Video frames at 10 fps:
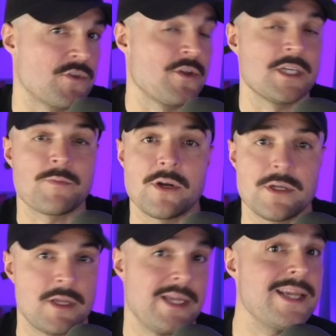So this
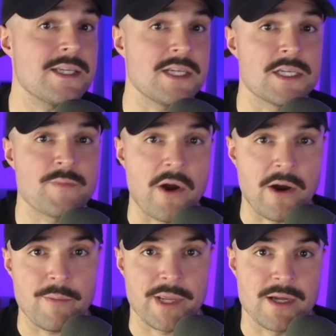part's the easiest
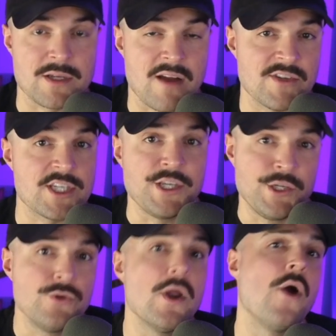part because obviously
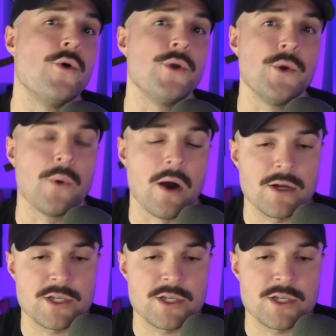you know who you are.